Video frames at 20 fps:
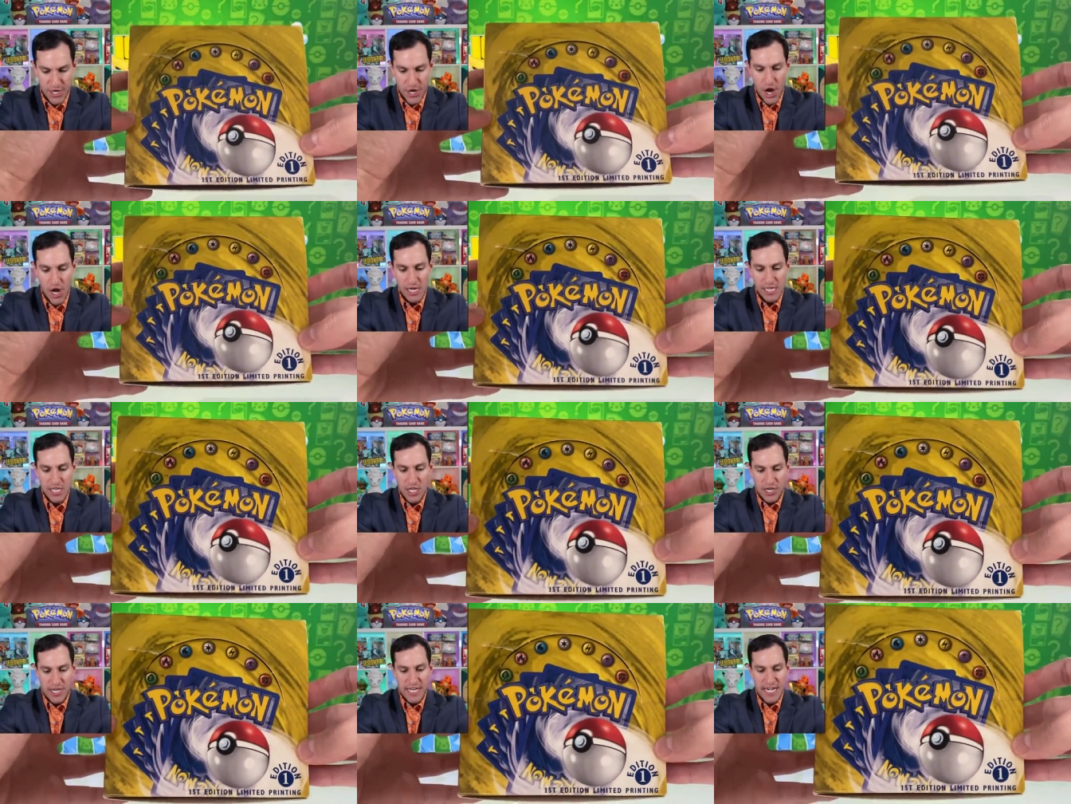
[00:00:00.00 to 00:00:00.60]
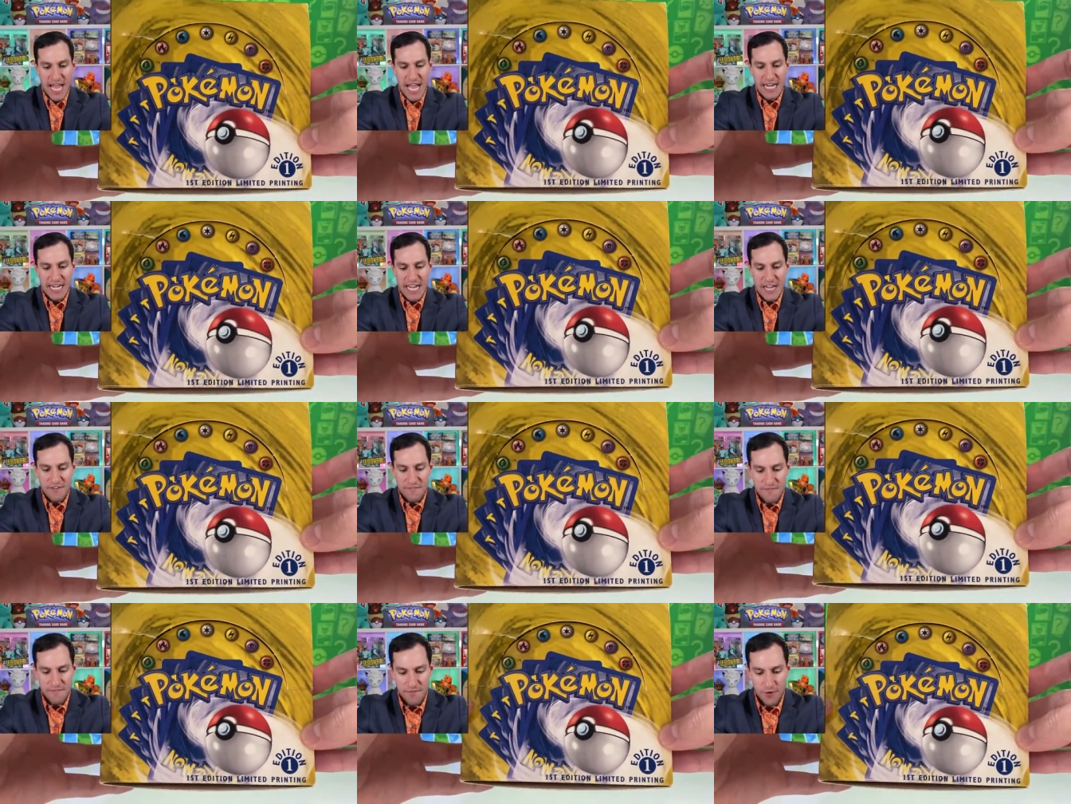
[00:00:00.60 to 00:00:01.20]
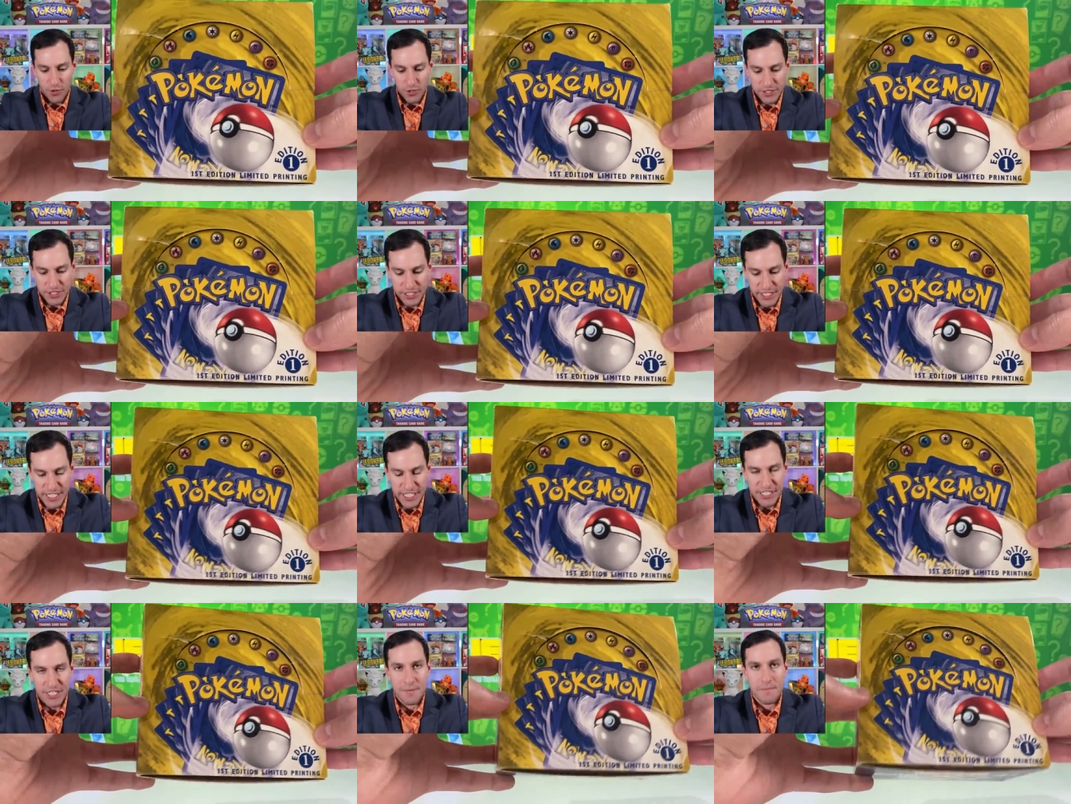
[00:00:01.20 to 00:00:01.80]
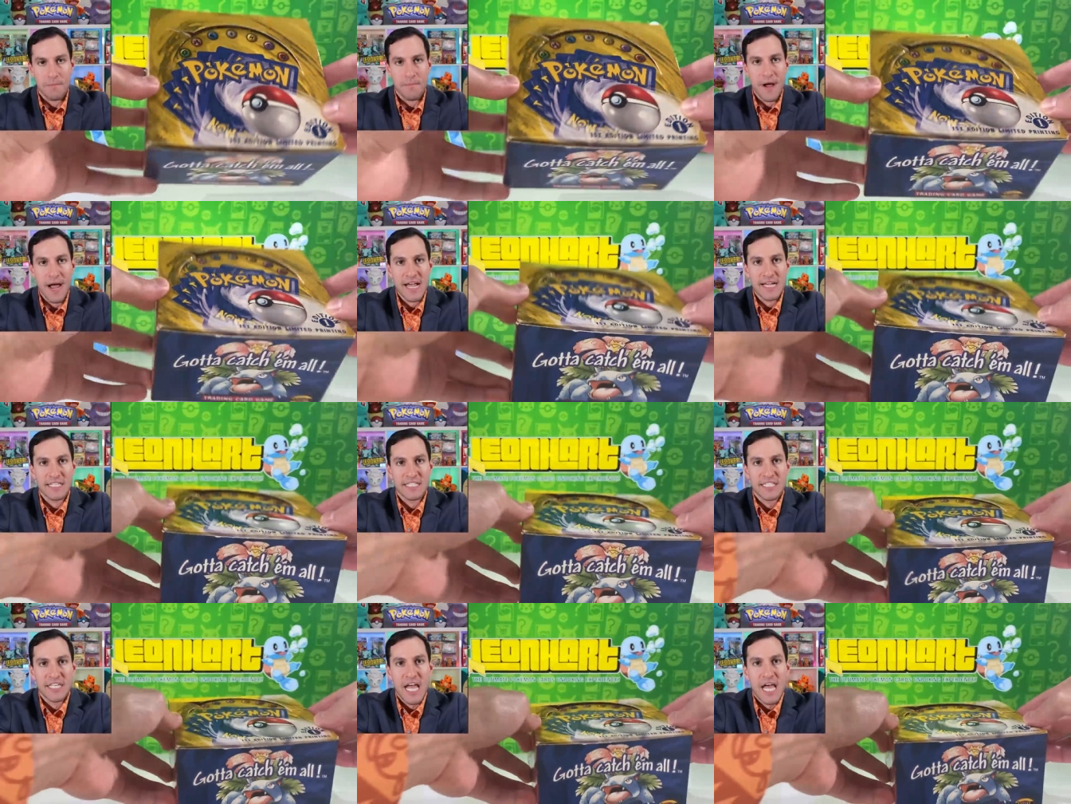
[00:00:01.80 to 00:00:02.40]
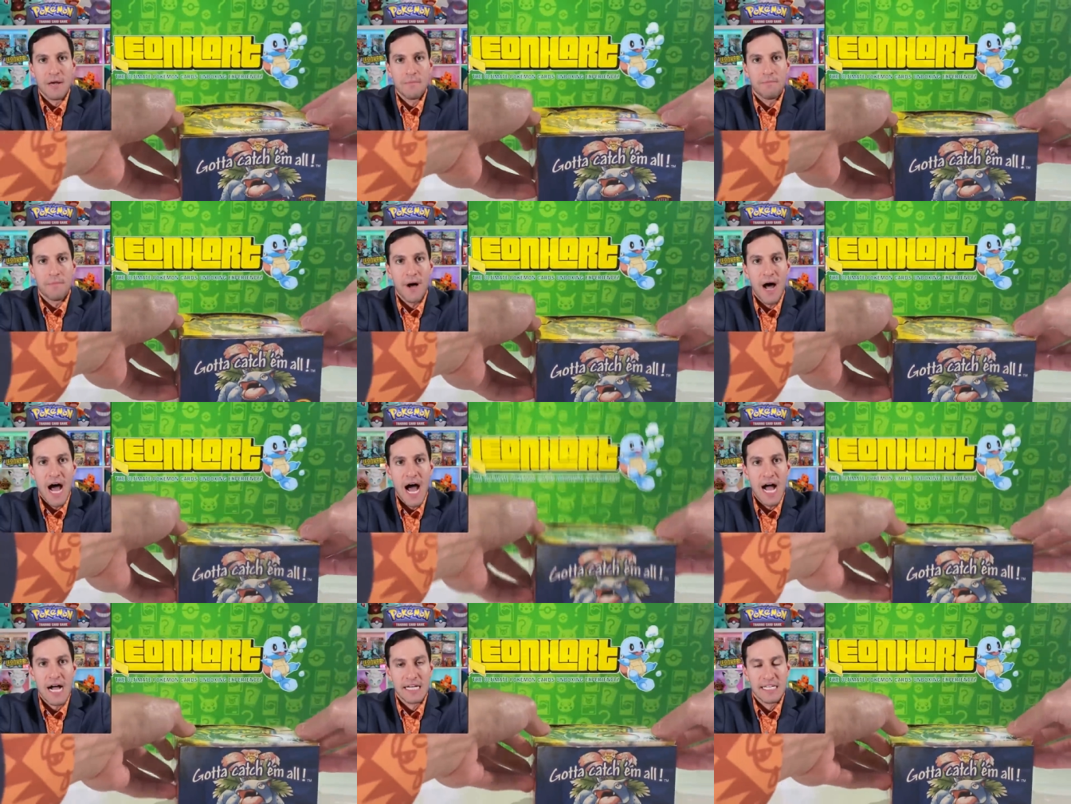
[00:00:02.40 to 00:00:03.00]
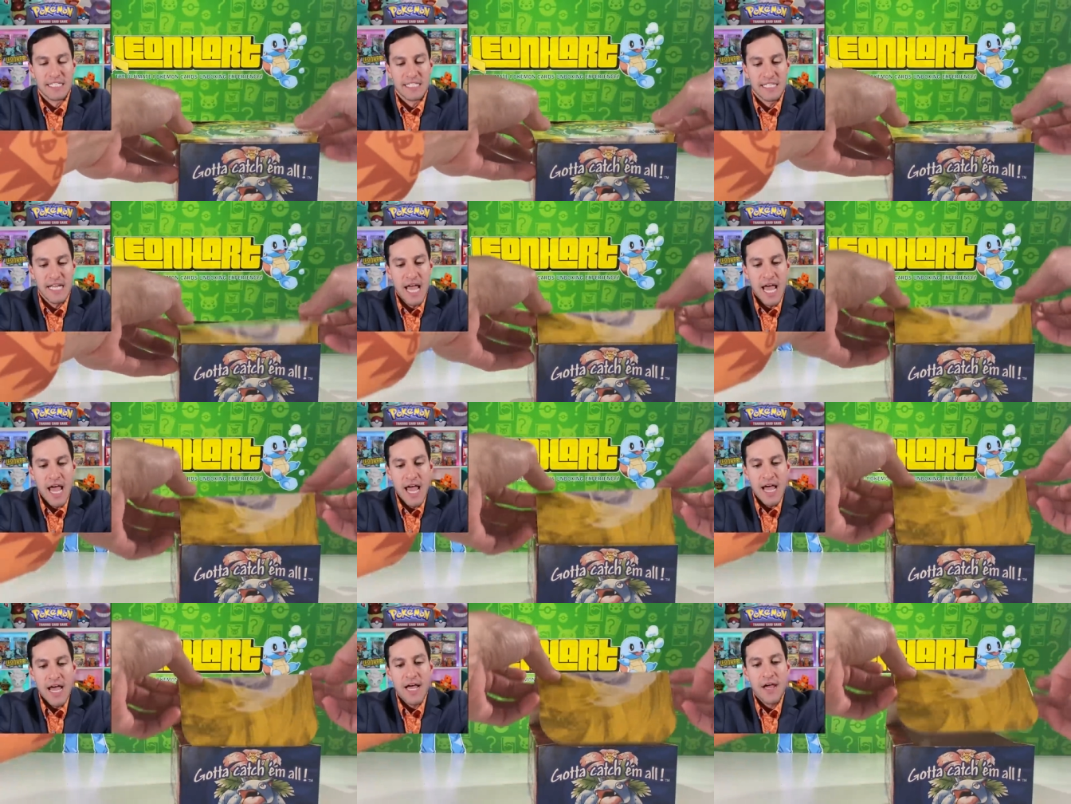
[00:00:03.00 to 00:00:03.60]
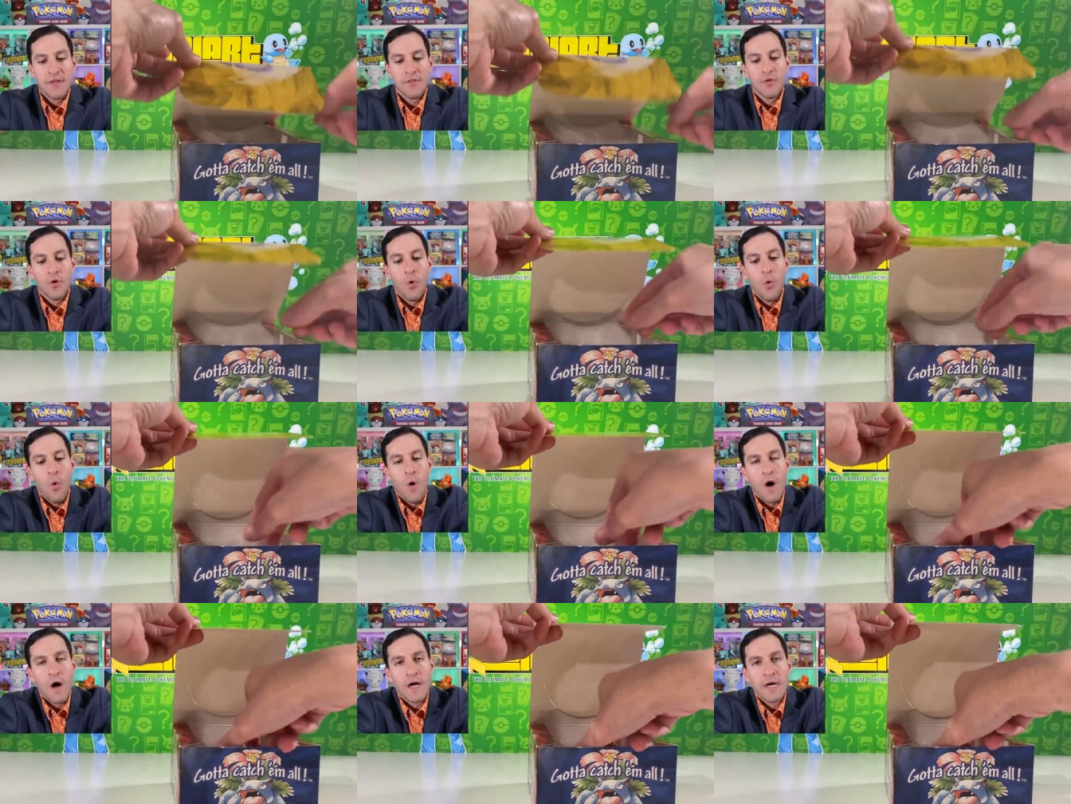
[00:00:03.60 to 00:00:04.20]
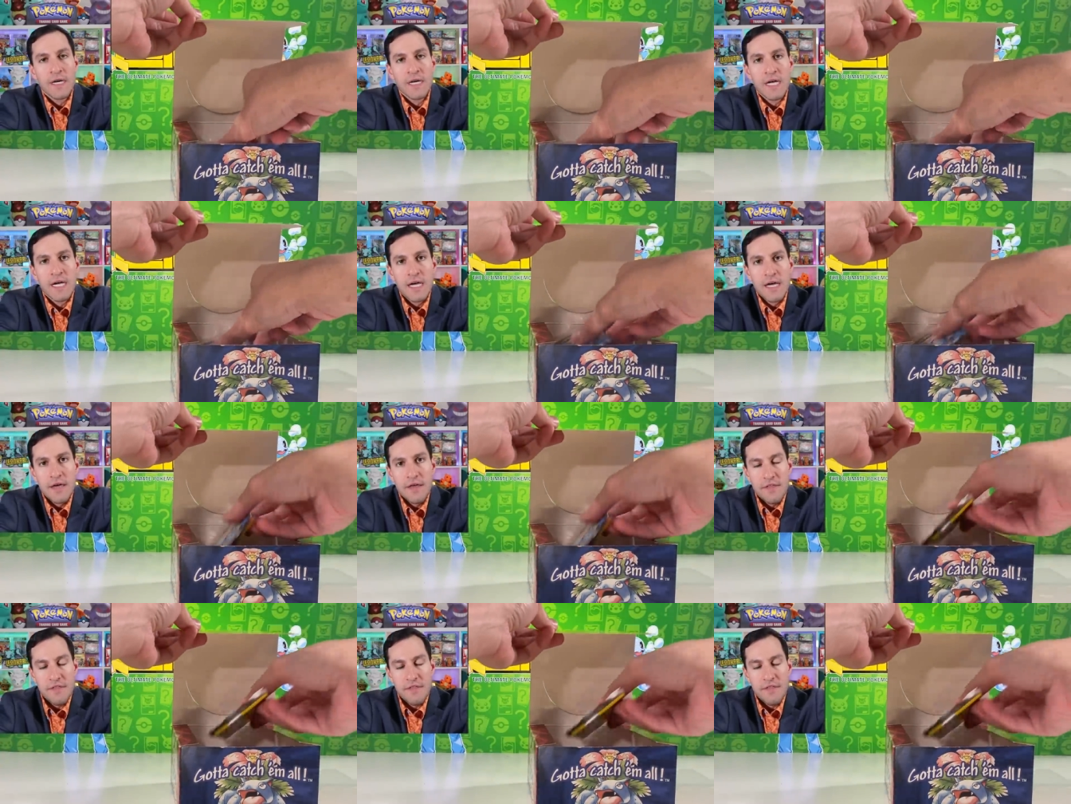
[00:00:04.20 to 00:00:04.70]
You're looking at a first edition base set box, and the one,